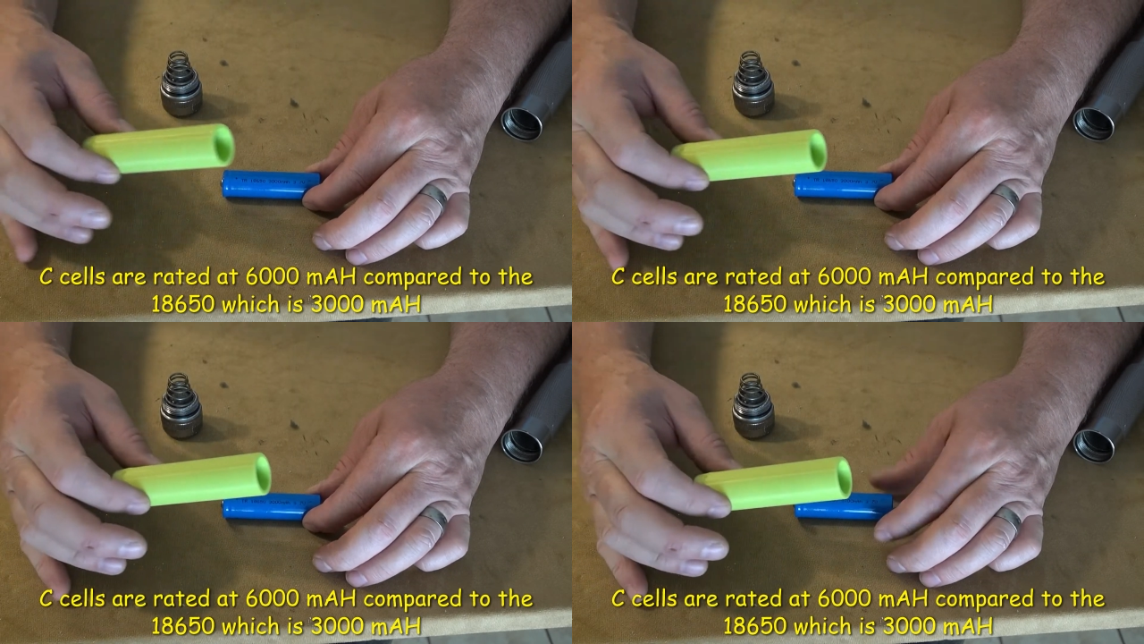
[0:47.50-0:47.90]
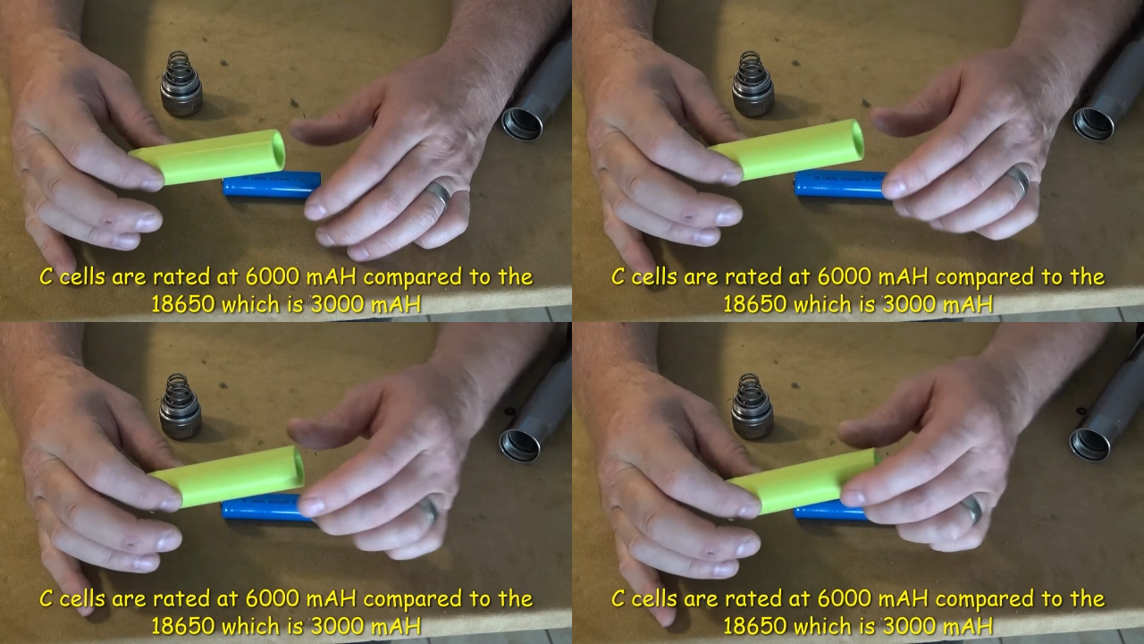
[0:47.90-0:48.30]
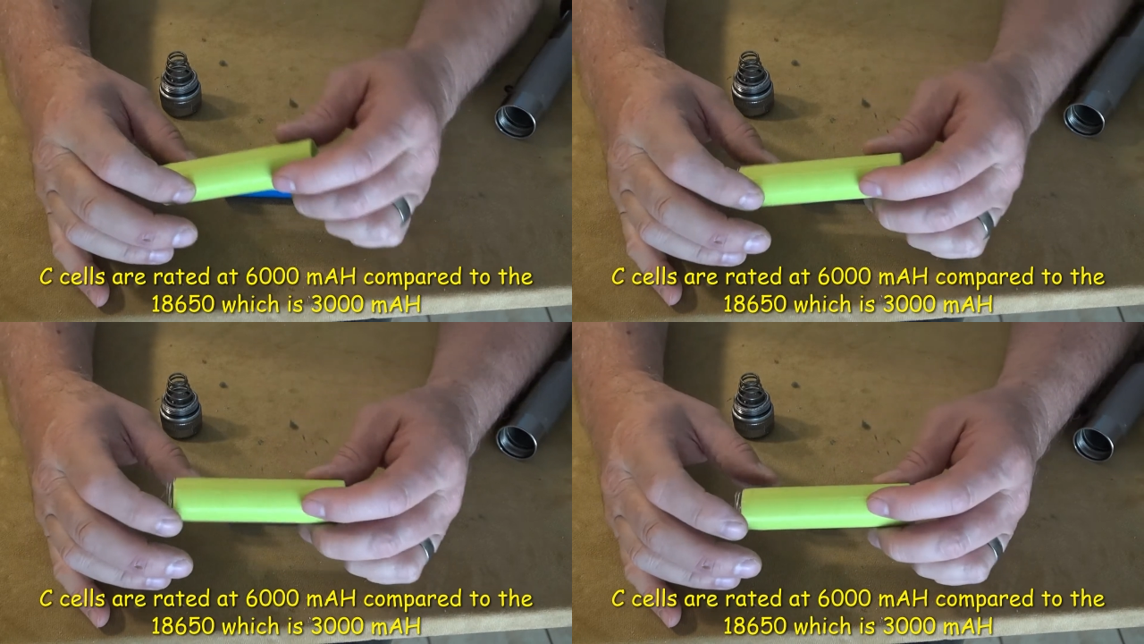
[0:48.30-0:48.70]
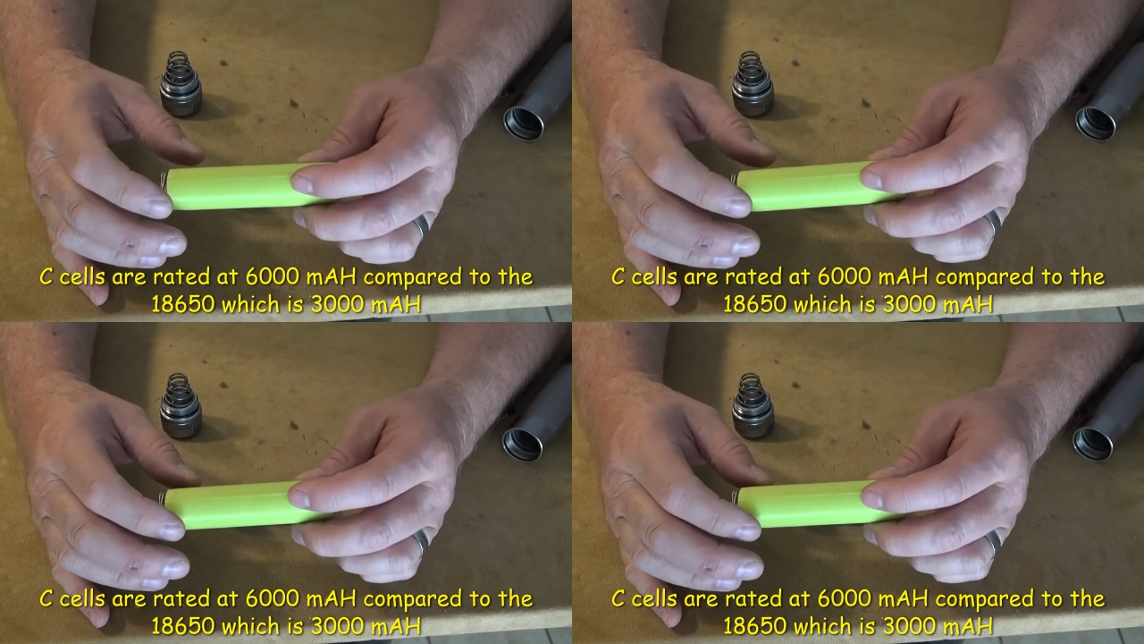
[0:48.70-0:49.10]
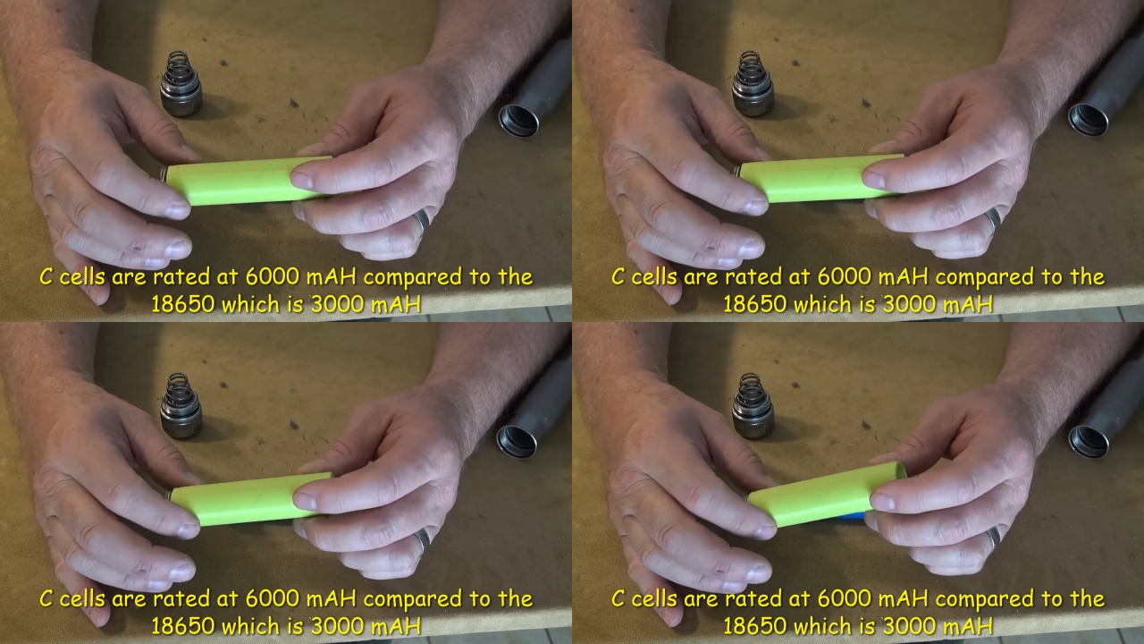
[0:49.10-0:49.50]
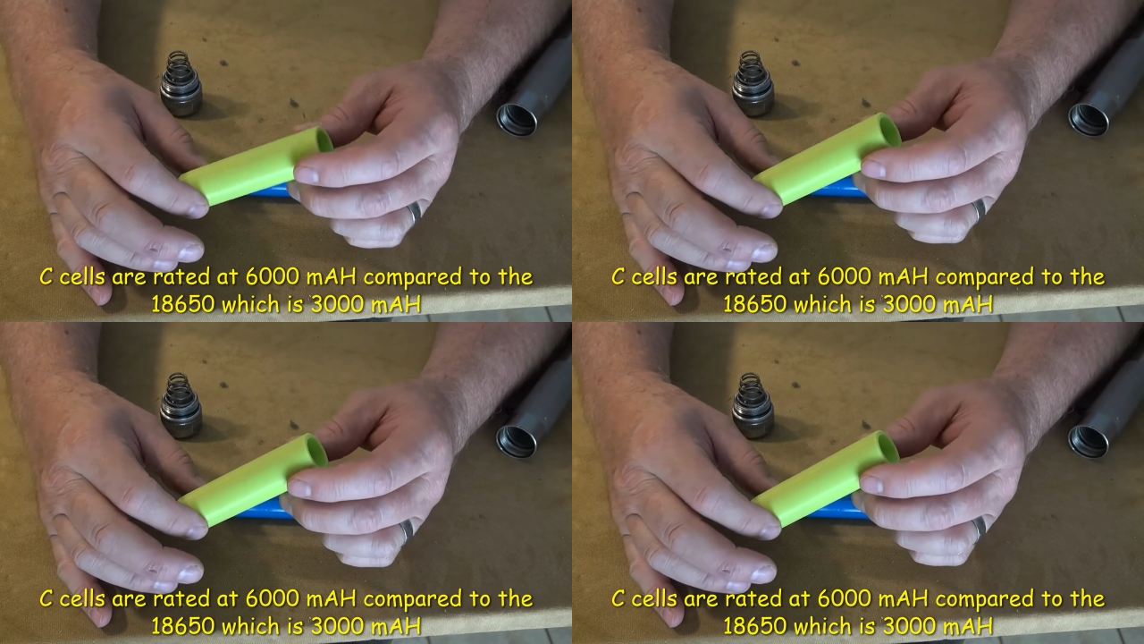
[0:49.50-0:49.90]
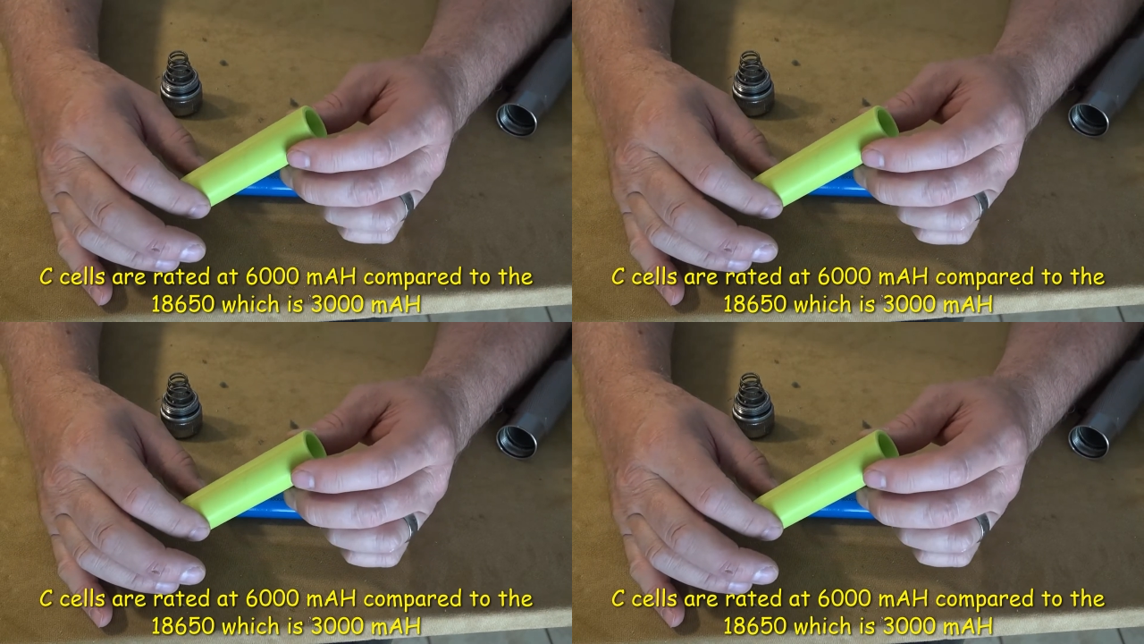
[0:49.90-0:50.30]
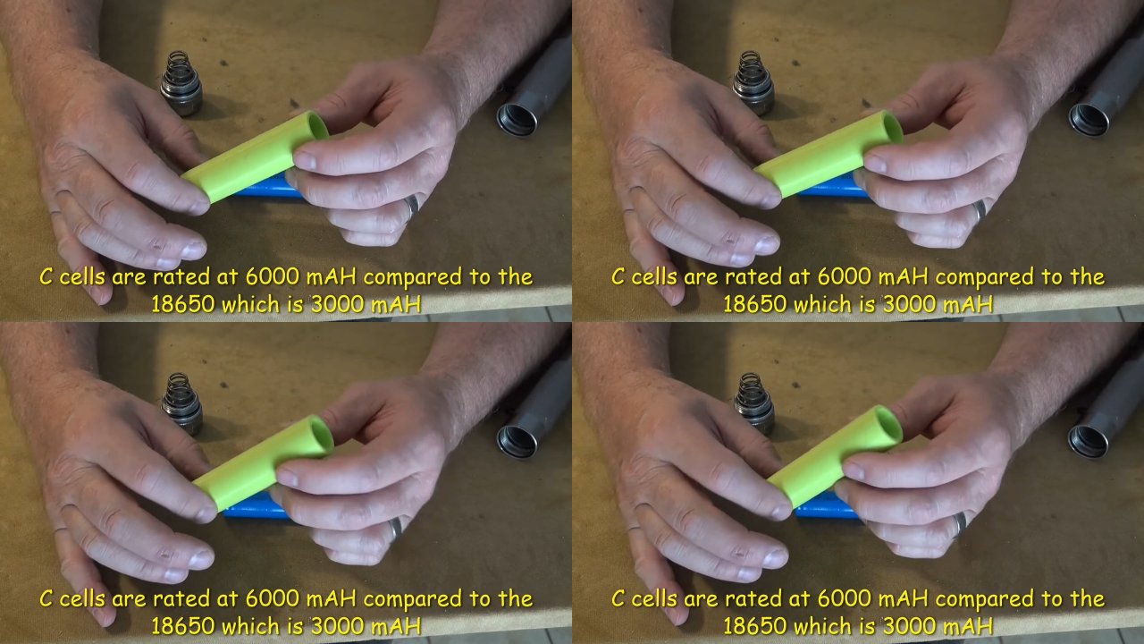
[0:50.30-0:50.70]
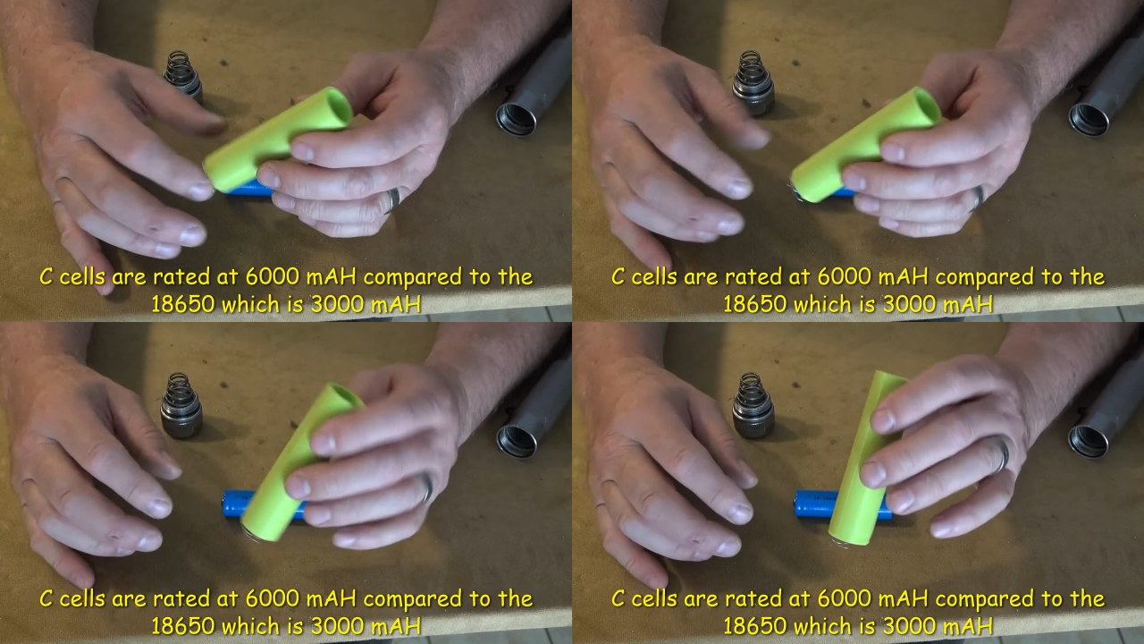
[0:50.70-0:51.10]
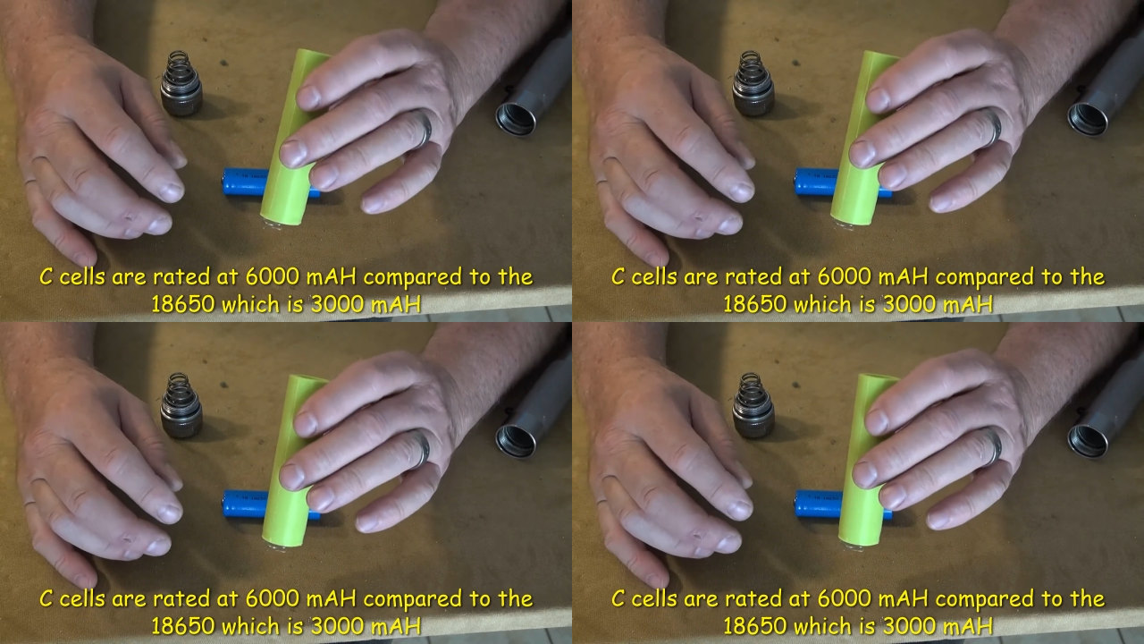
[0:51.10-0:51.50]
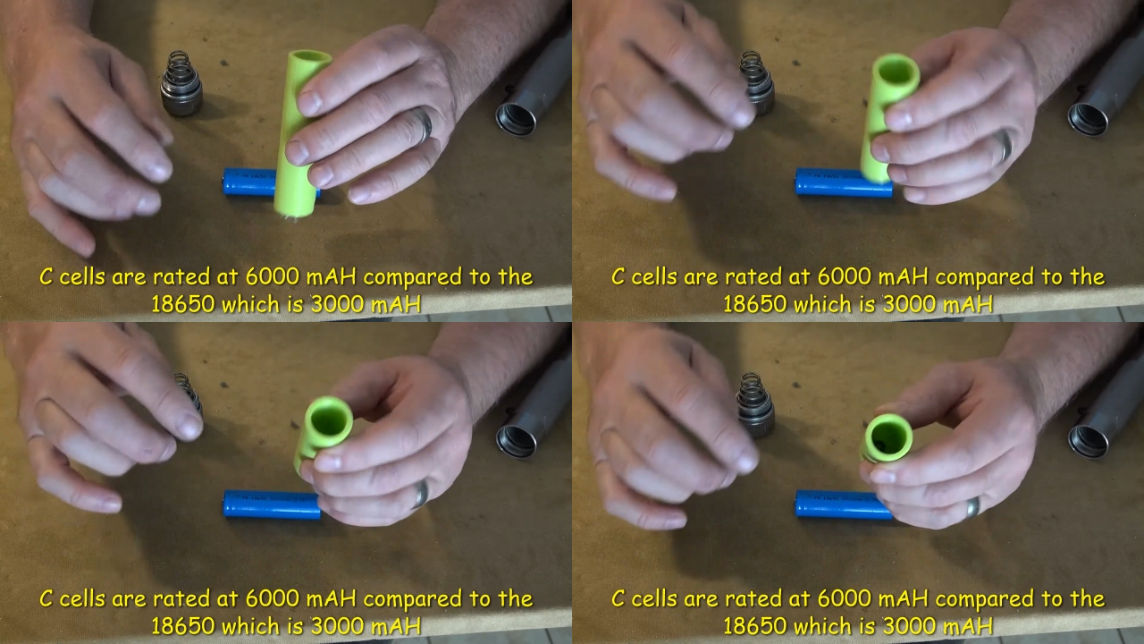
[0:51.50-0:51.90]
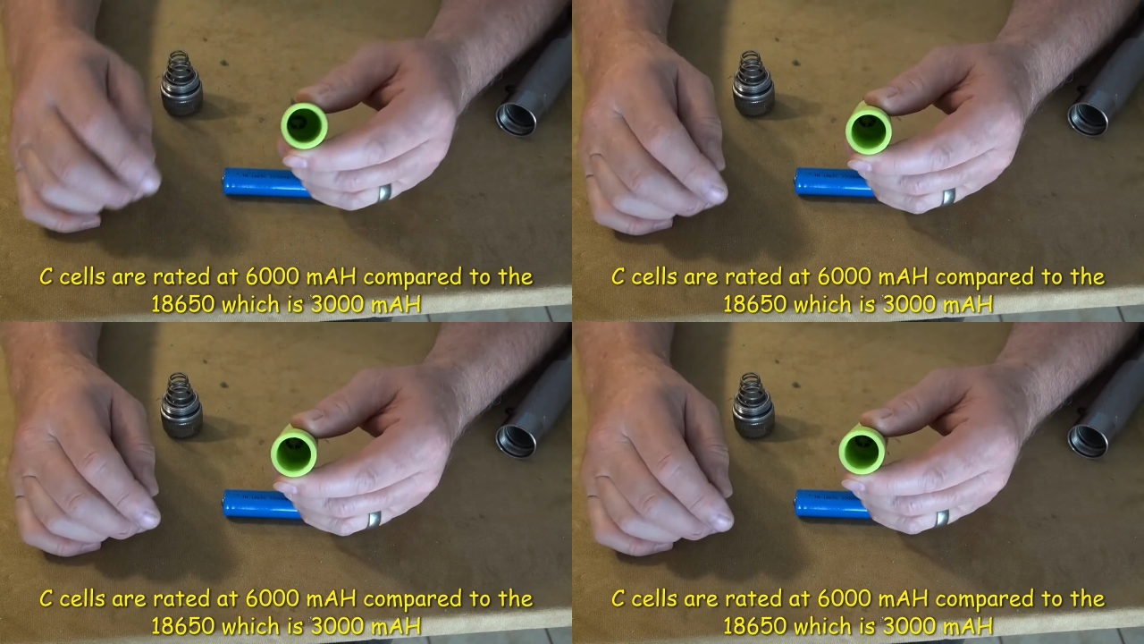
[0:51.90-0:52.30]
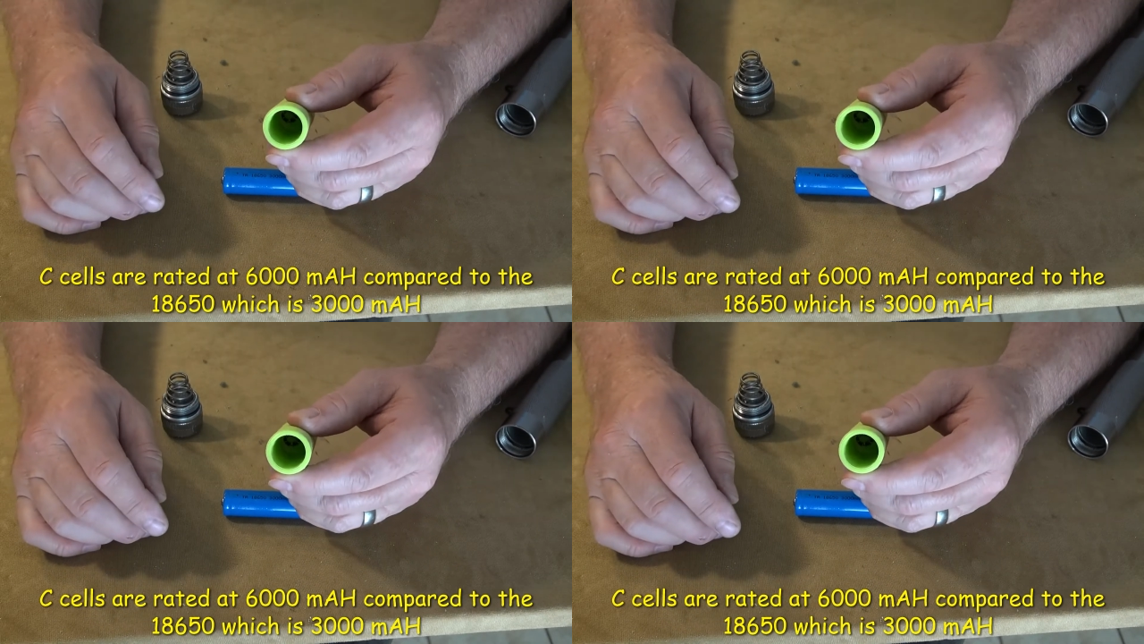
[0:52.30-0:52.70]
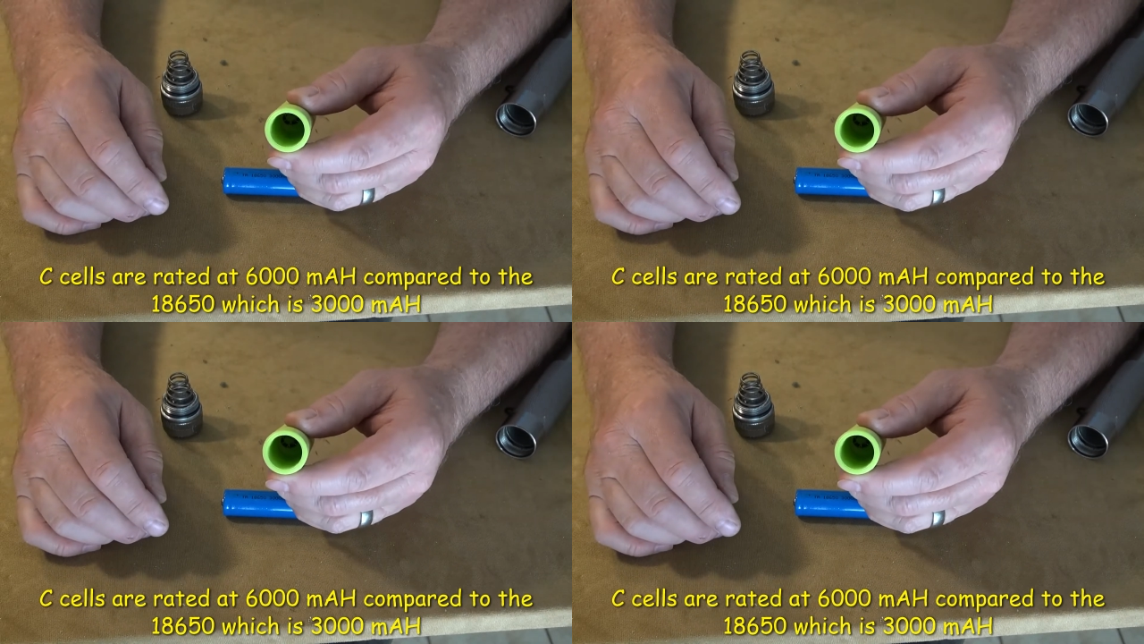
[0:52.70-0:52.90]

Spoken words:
[unreadable: no face in view]